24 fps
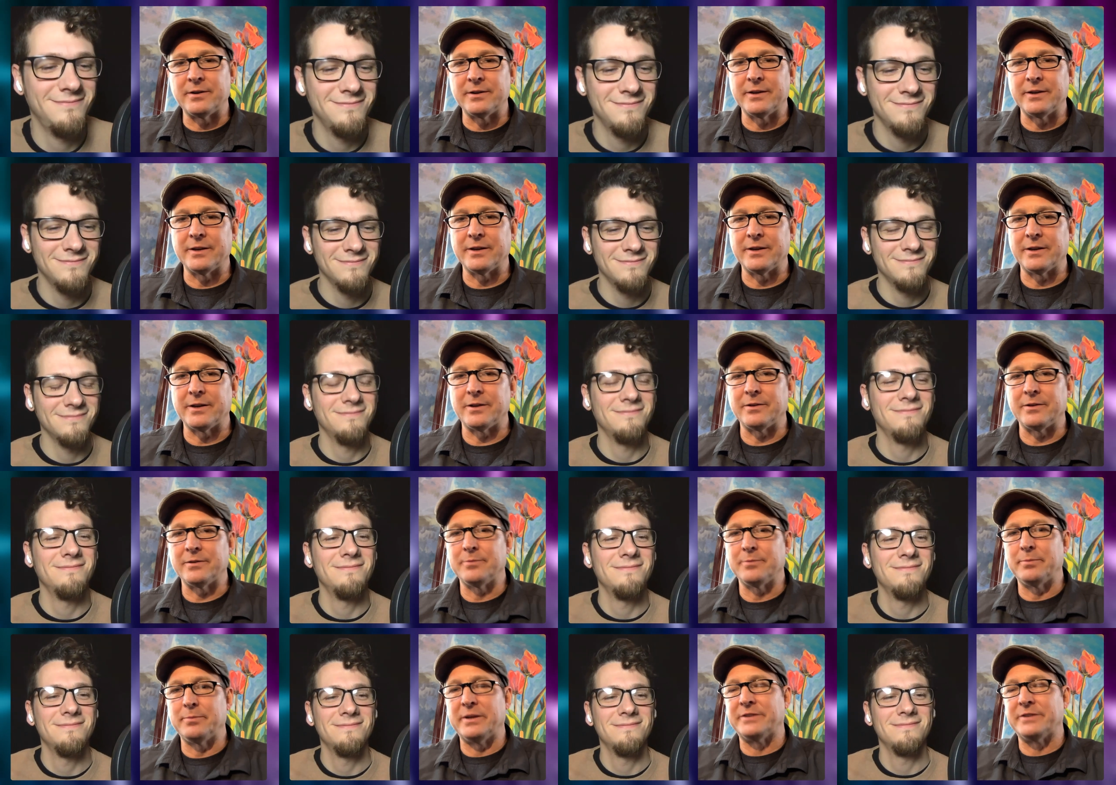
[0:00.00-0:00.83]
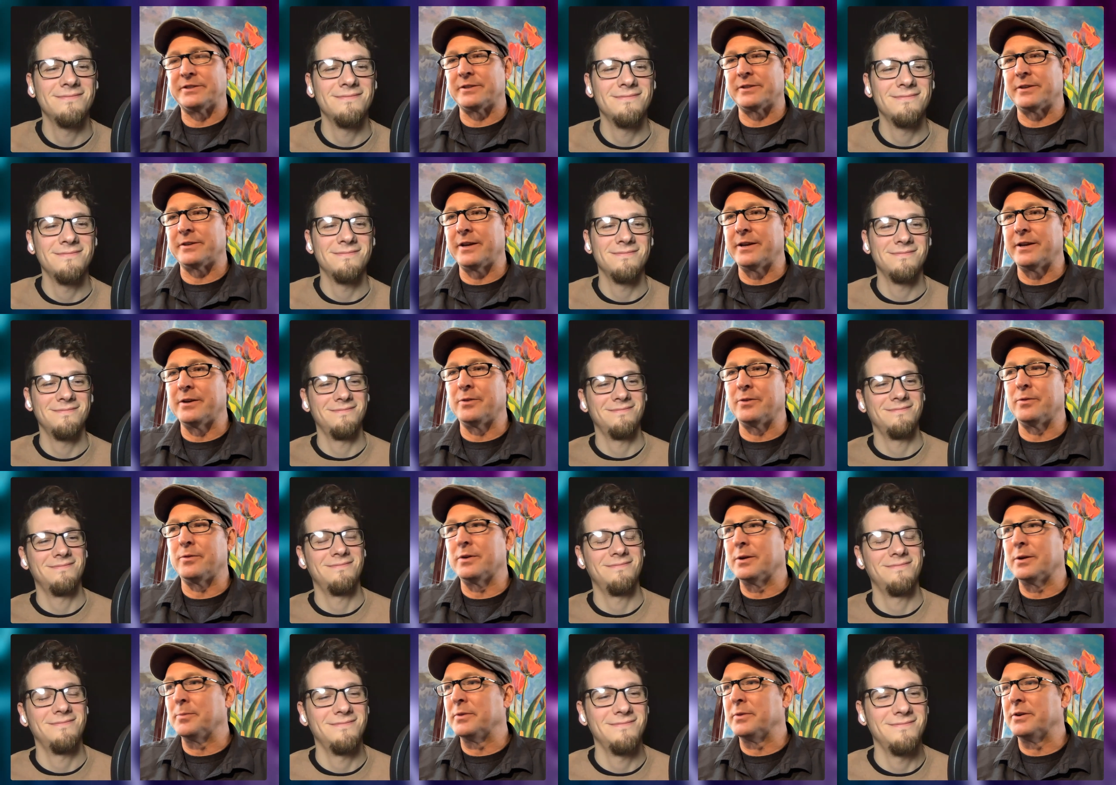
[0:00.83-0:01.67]
Speaker 1: you know, basically I don't
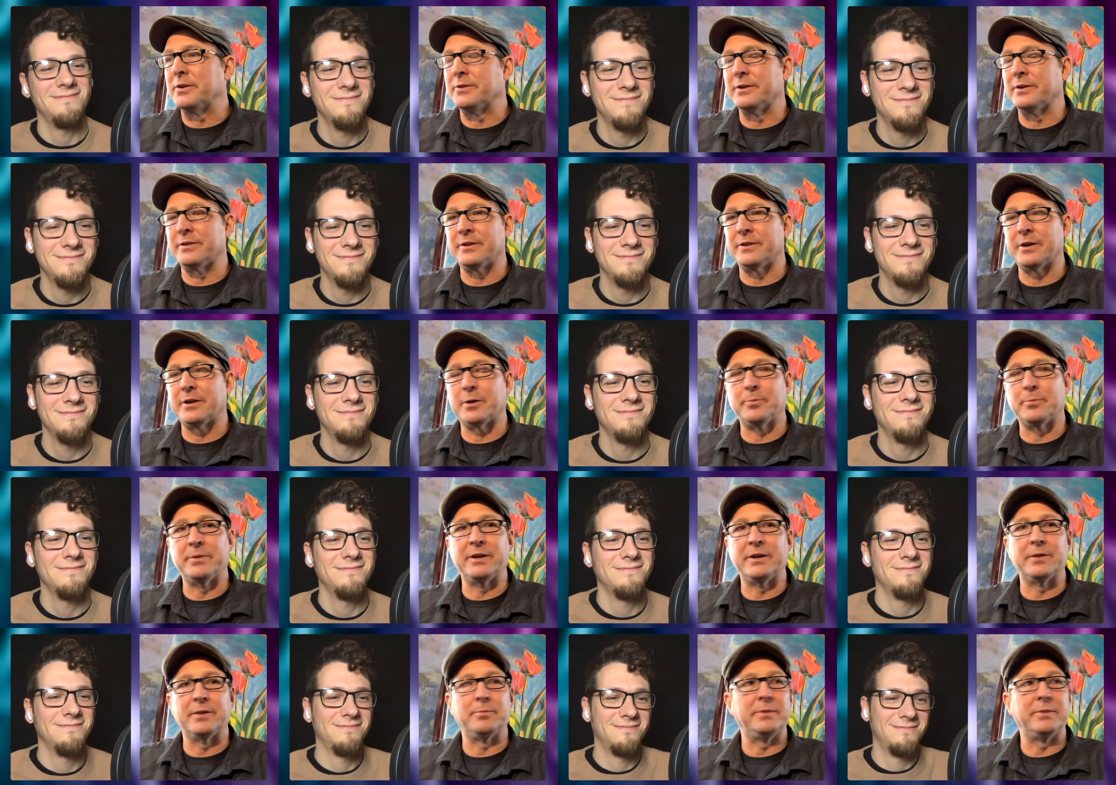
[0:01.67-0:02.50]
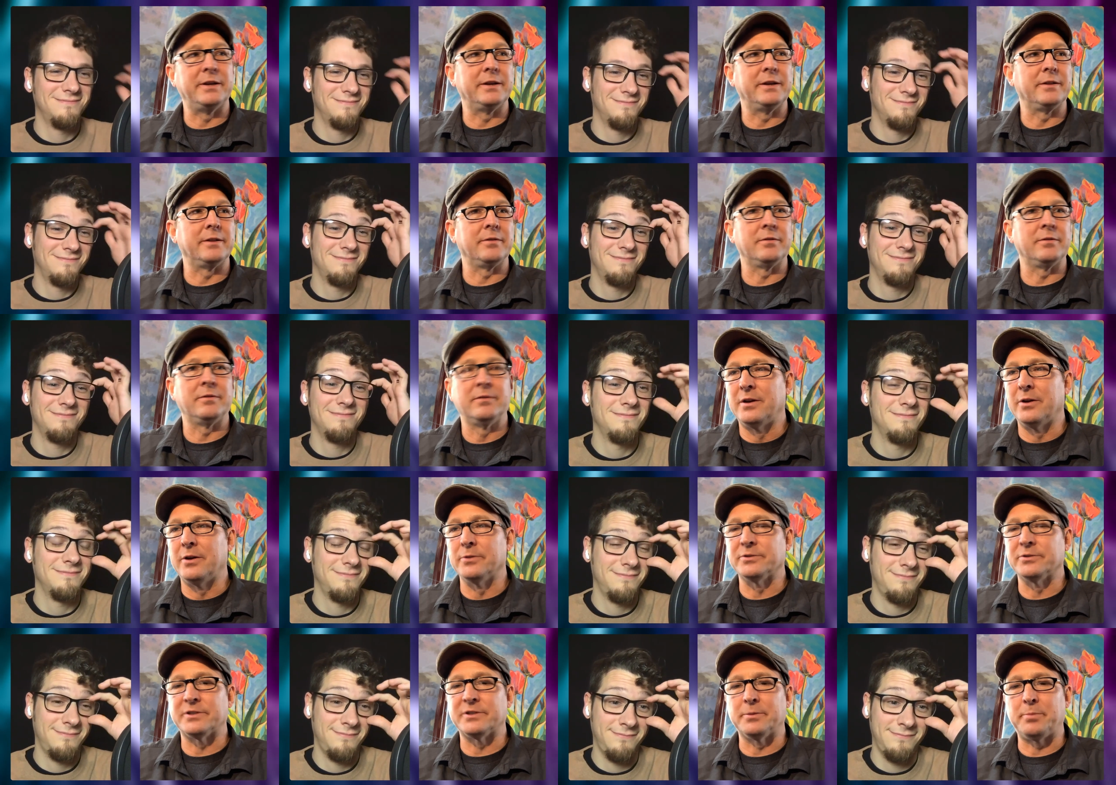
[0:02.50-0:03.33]
want them to rent the Airbnb and
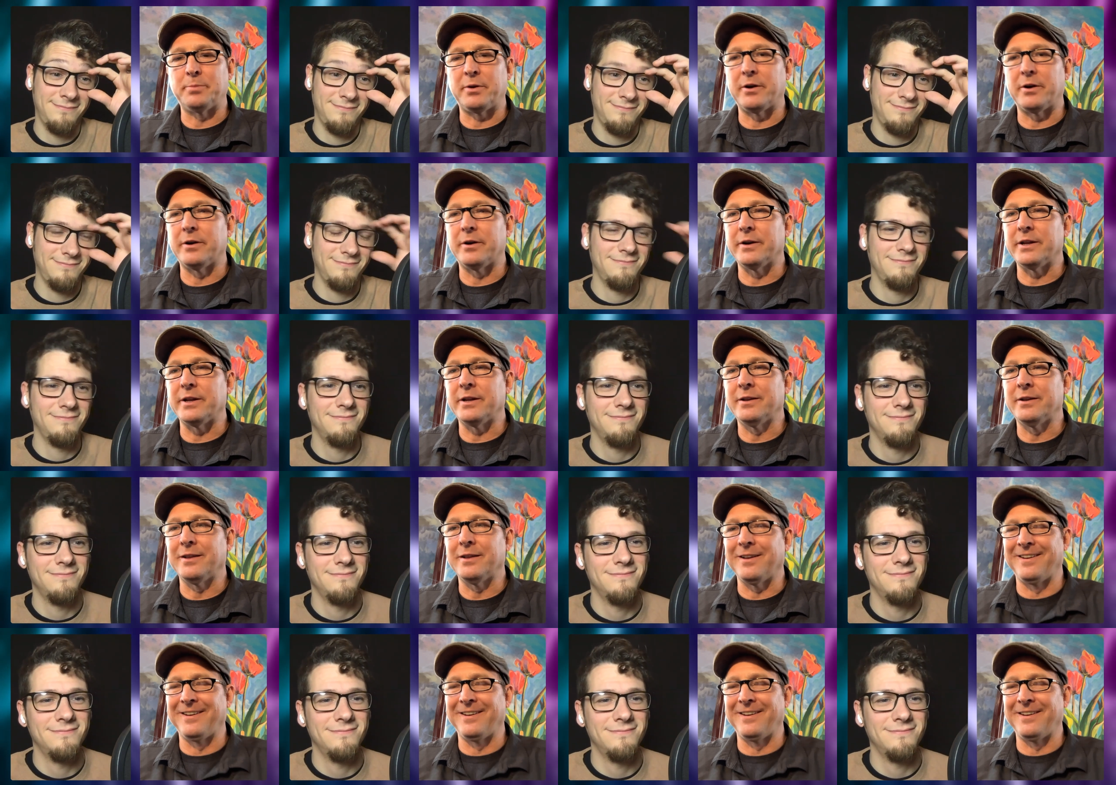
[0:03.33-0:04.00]
host a party.